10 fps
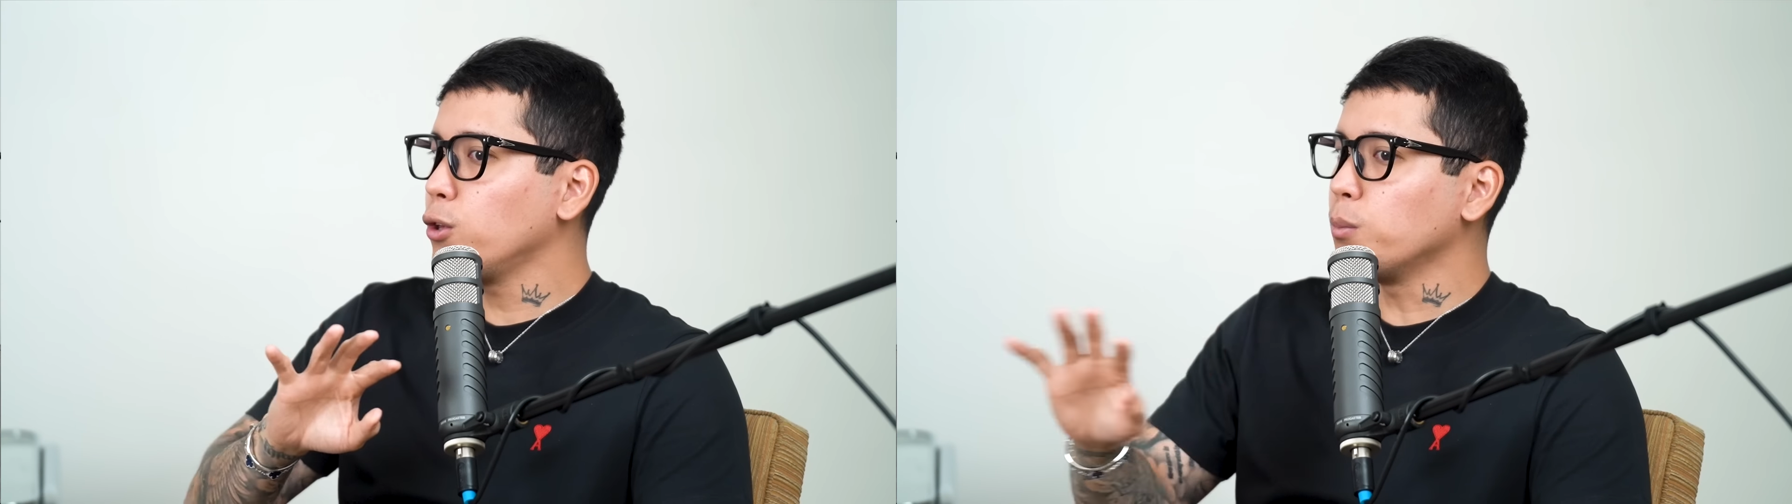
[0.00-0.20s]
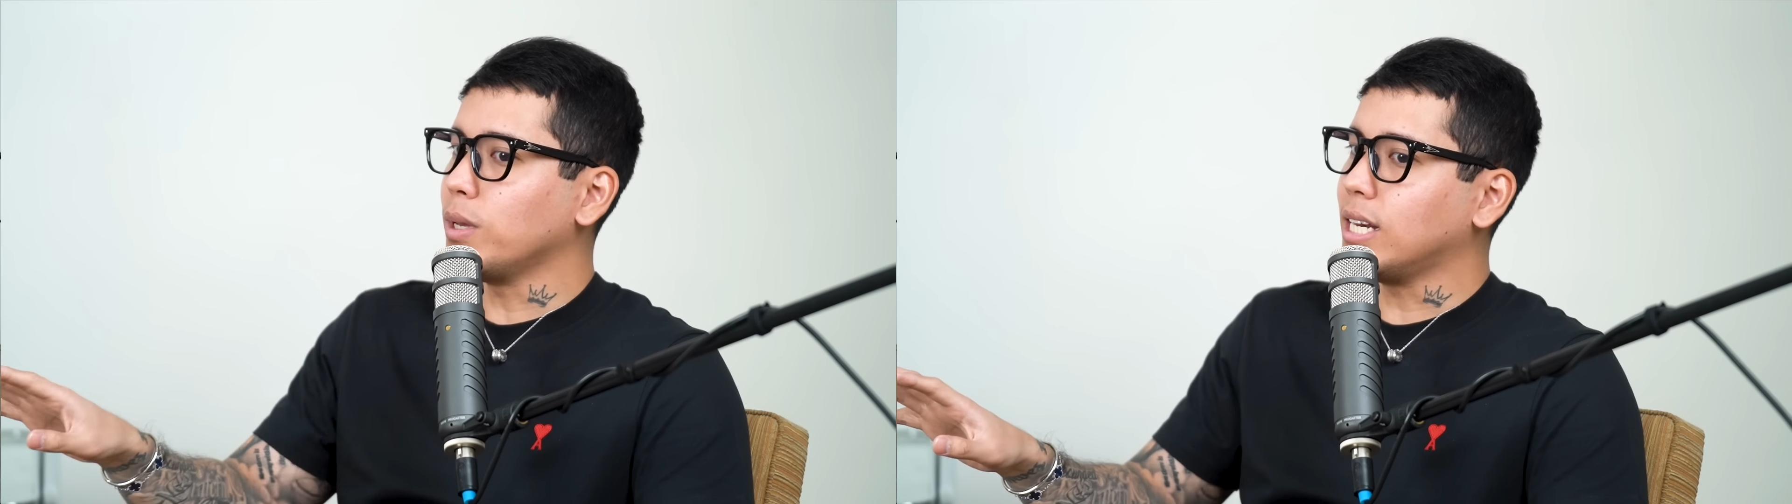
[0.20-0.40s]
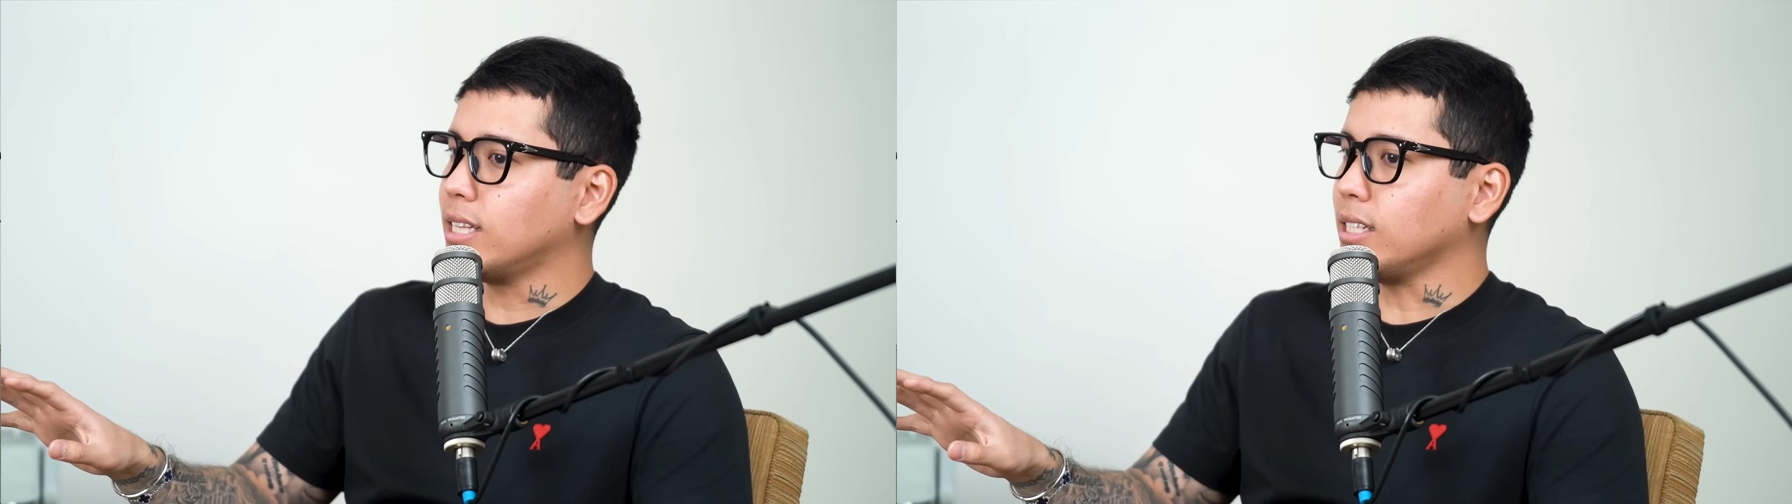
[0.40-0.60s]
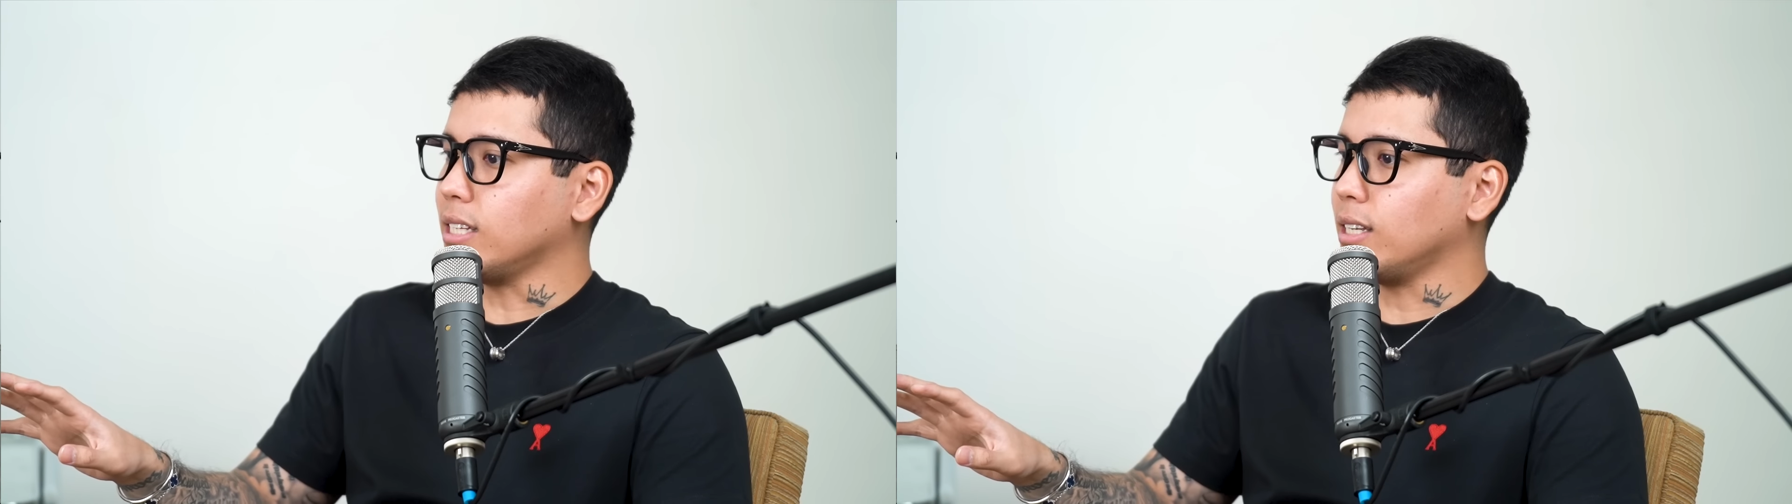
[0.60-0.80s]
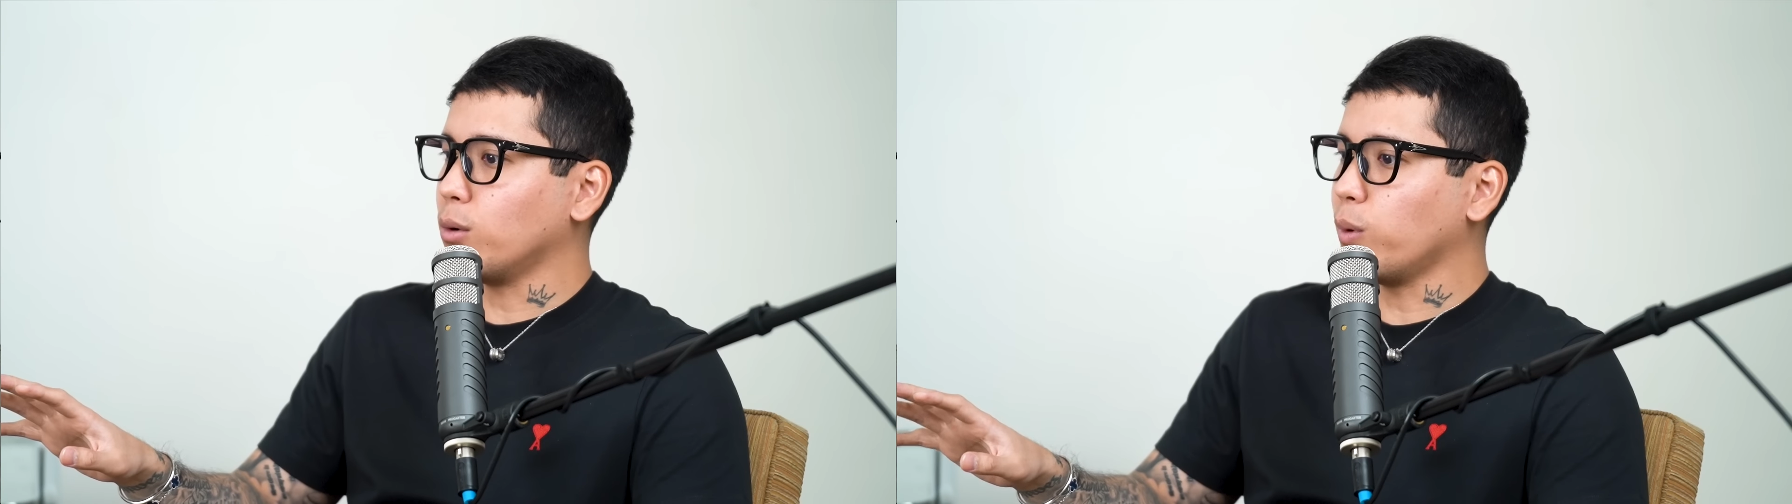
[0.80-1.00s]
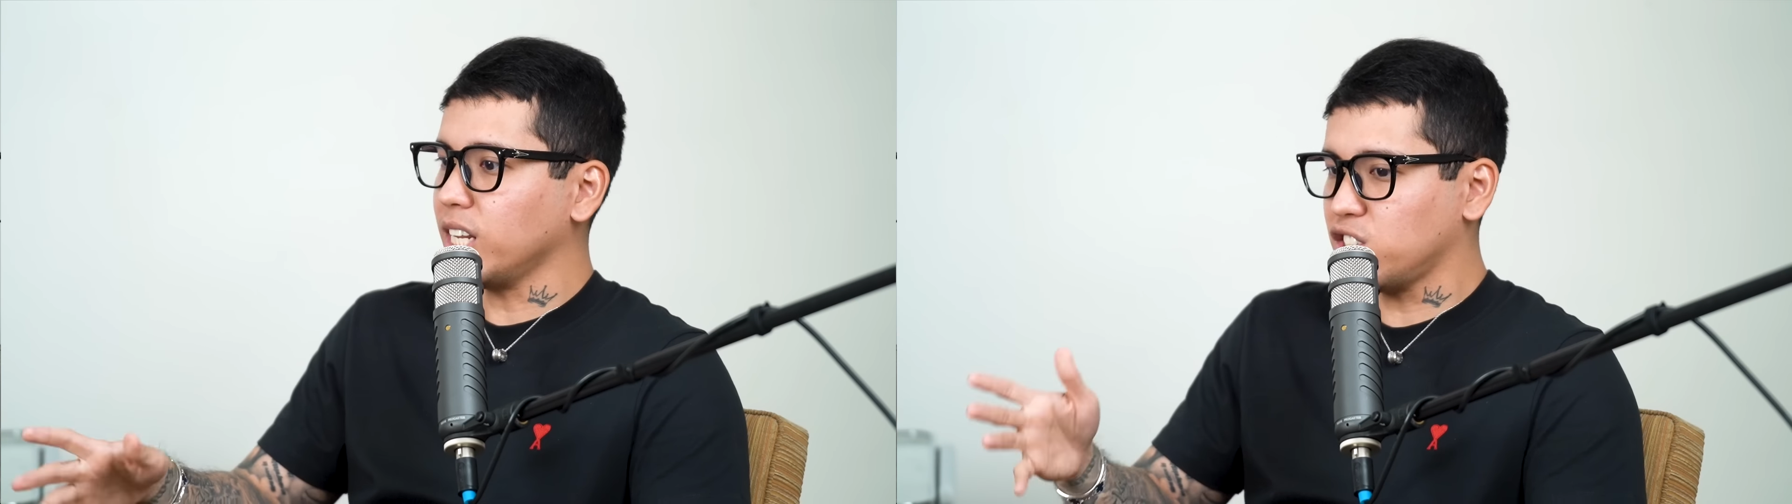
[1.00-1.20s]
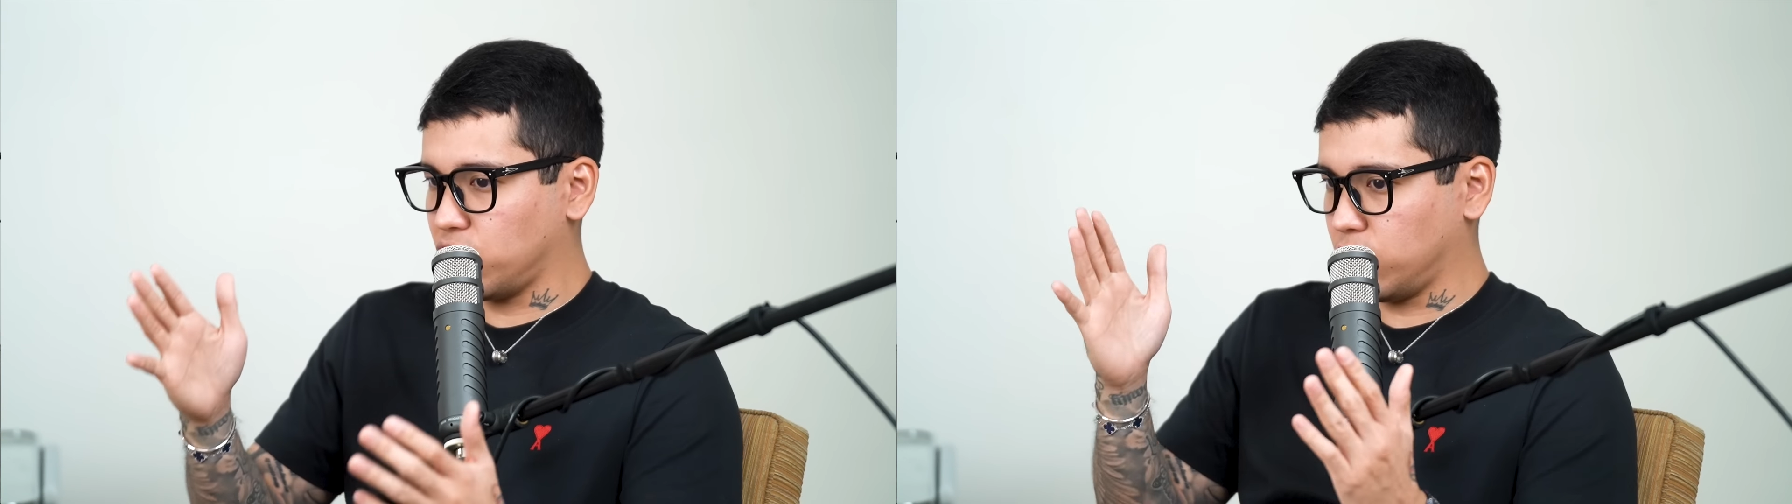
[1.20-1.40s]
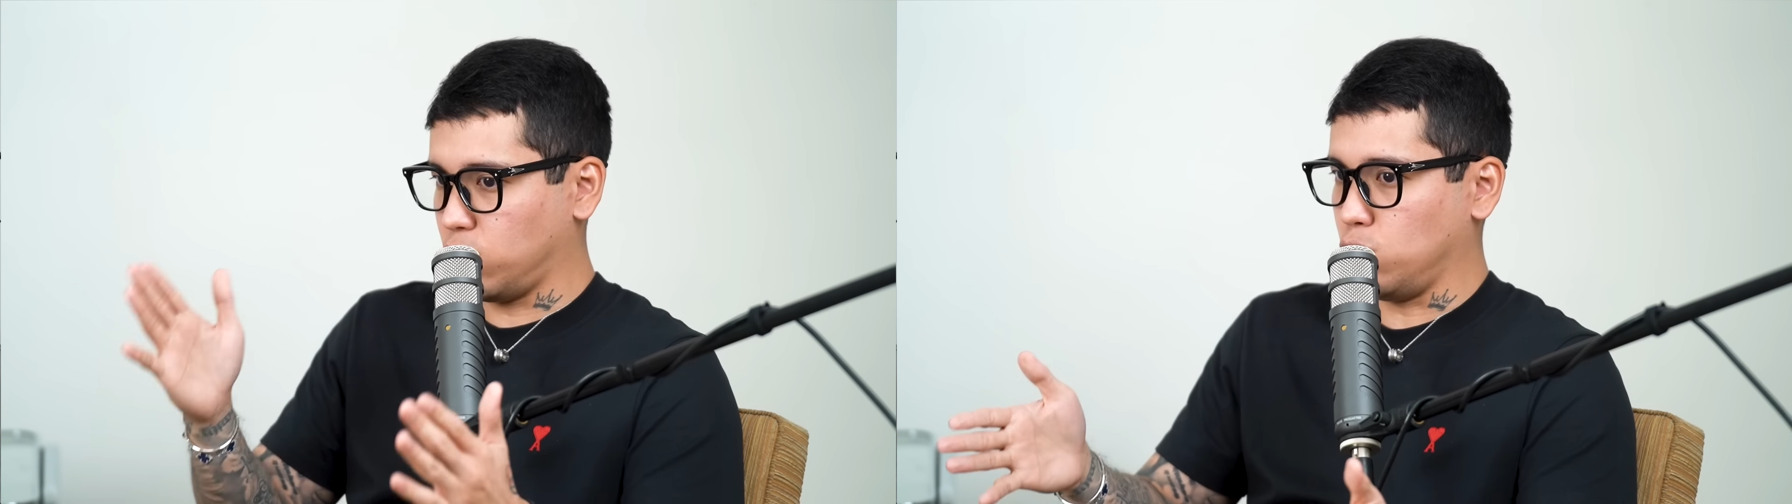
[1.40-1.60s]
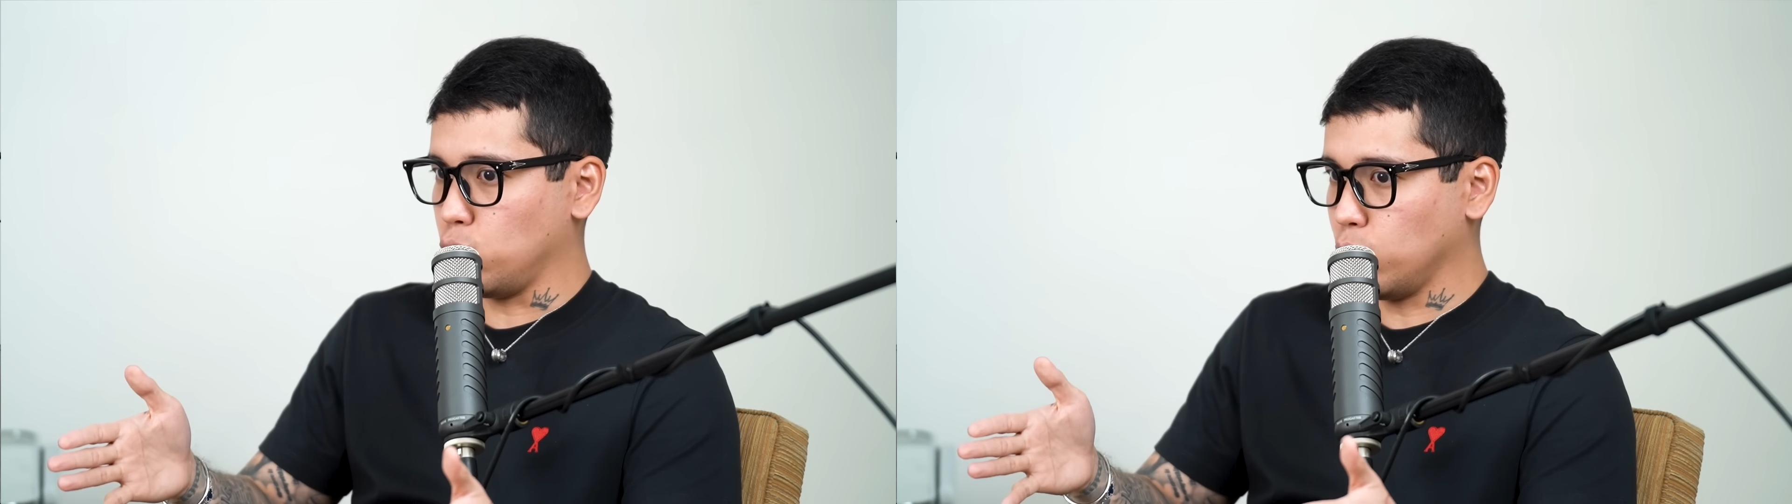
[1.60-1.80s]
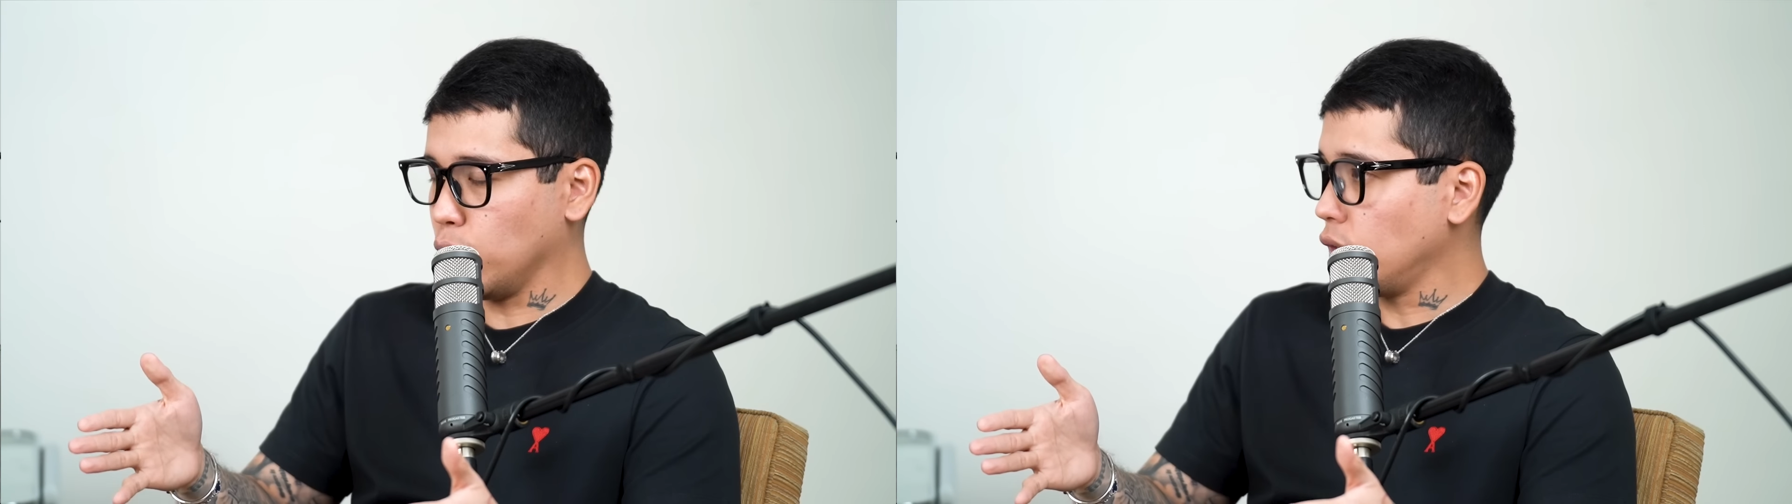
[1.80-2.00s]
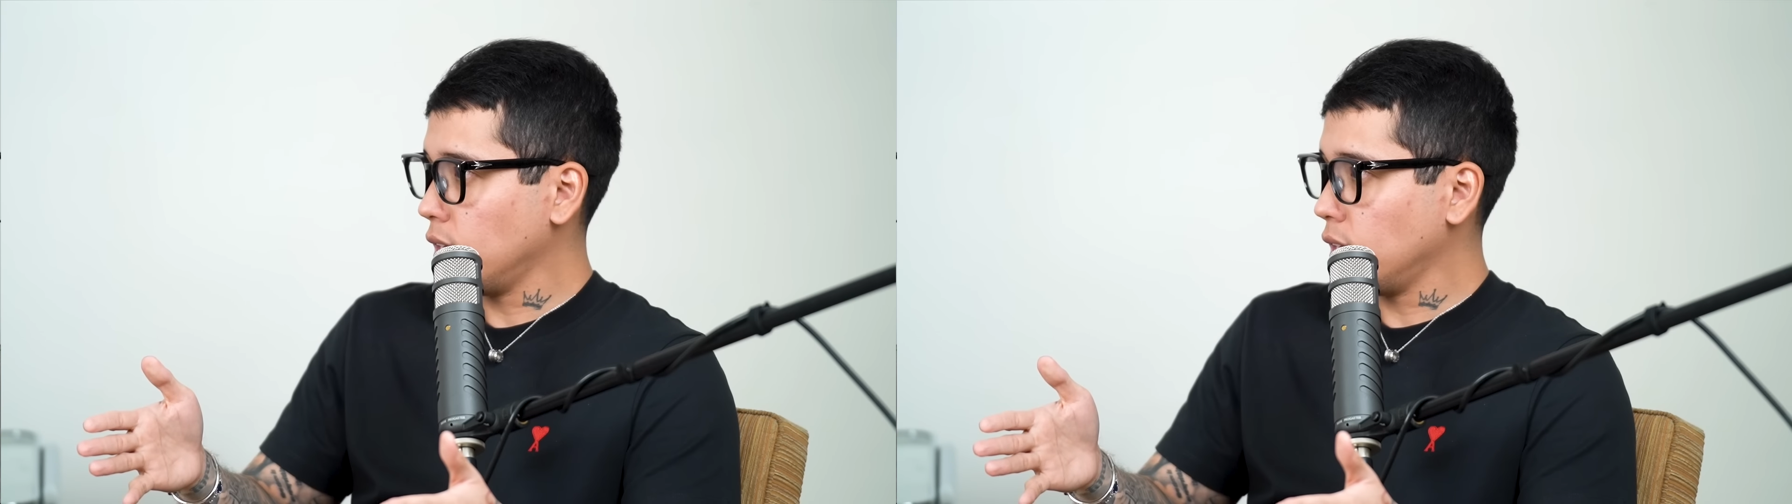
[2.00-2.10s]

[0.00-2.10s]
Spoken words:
humility when it's just you.